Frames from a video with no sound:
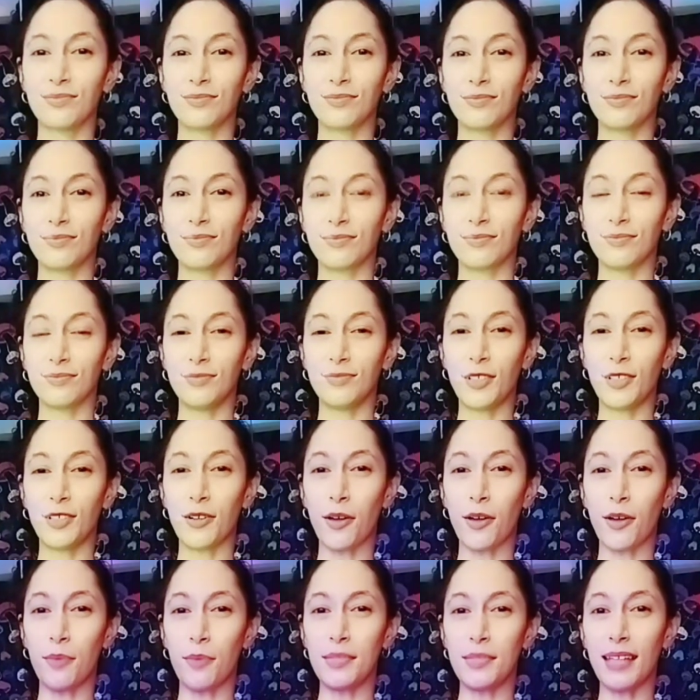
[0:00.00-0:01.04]
You know I'm
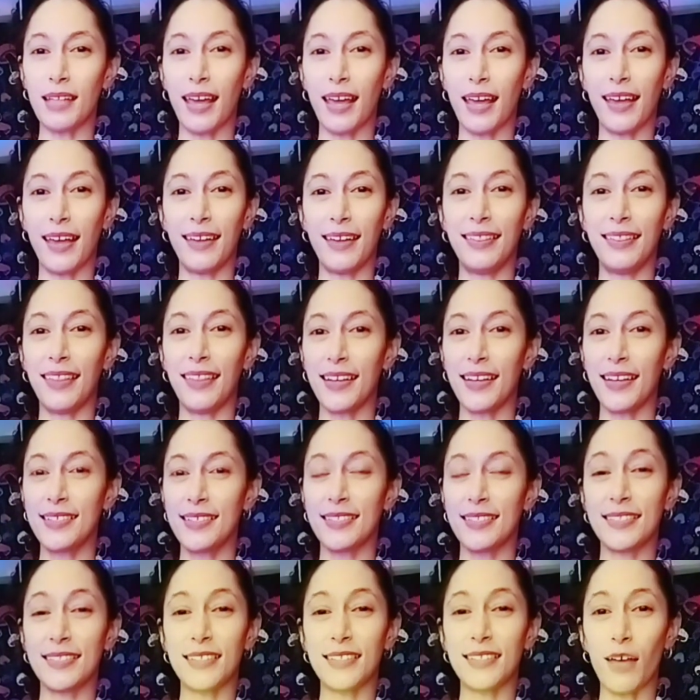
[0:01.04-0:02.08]
saying? Things and
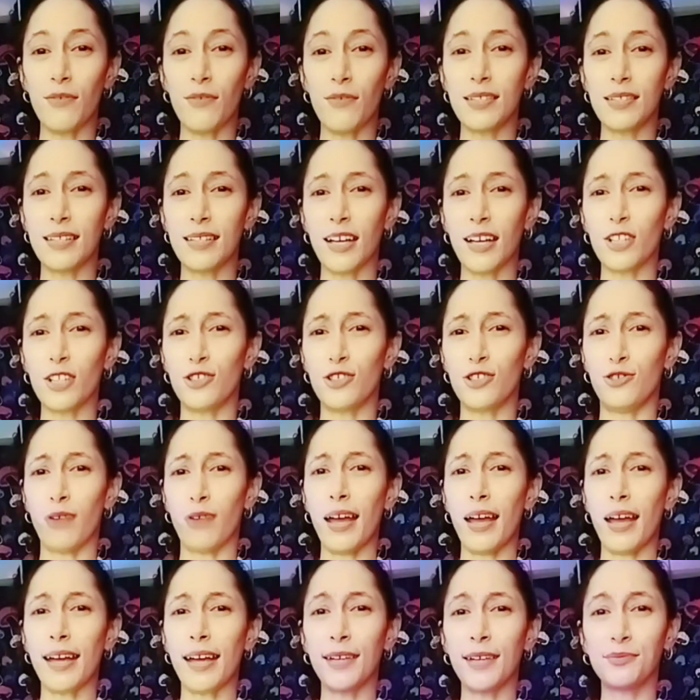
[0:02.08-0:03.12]
stuff and such.
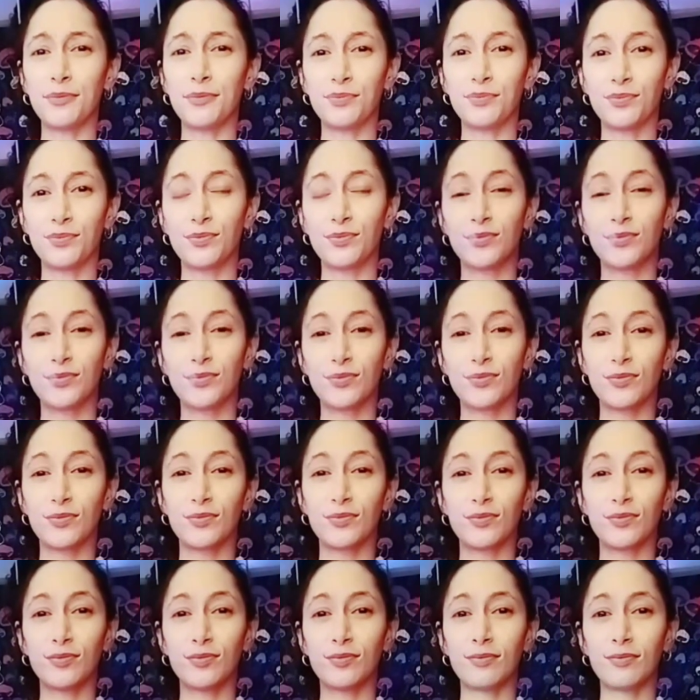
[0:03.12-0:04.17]
Drake.
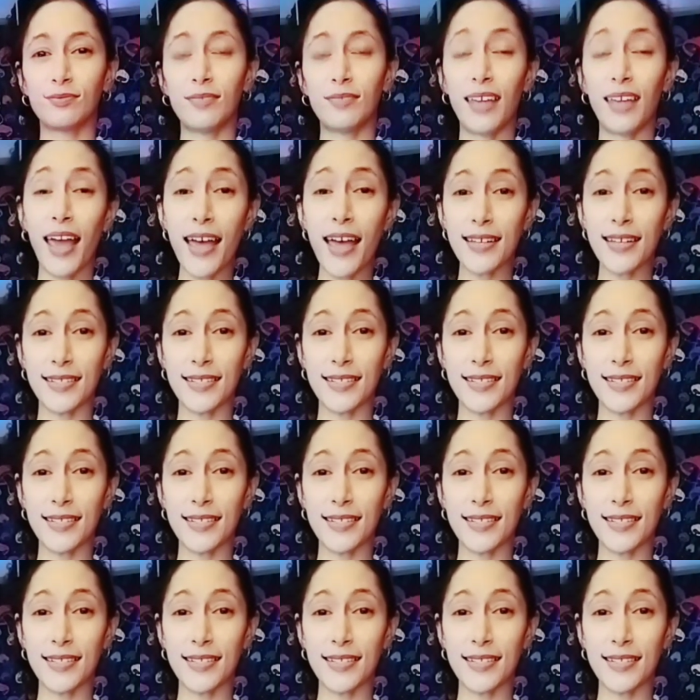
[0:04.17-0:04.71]
Yes.